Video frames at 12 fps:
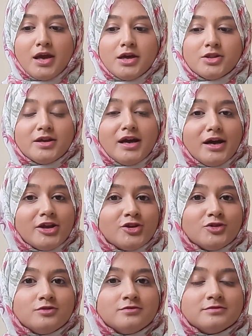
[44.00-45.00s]
So yeah, you
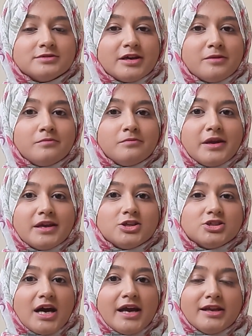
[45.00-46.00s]
know, some big
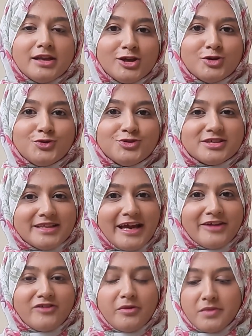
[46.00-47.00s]
giant huge
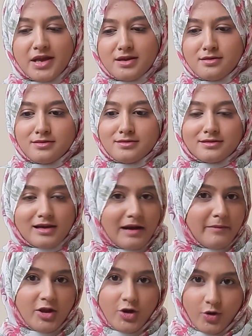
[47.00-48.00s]
life updates
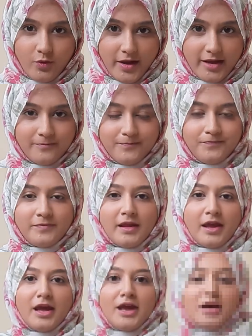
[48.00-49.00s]
coming your way.
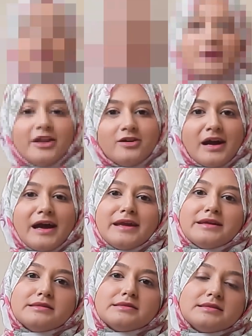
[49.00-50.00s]
So hello
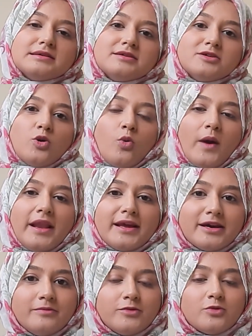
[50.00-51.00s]
guys,
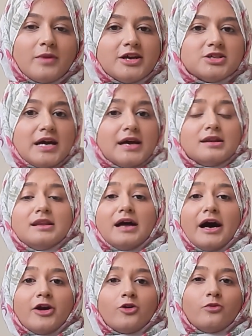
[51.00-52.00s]
welcome to my channel.
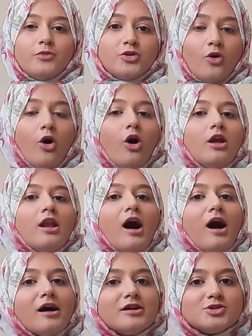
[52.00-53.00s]
I hope you all
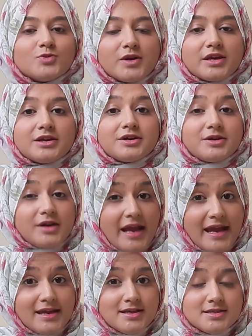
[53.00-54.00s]
are doing
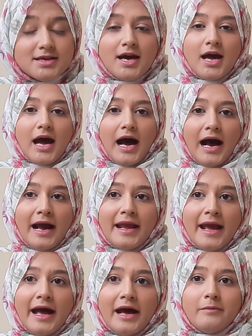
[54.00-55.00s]
great. I
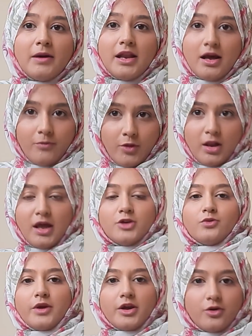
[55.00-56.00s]
am alhamdulillah
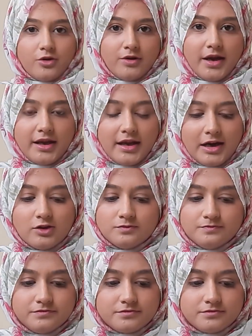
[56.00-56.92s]
doing good right now,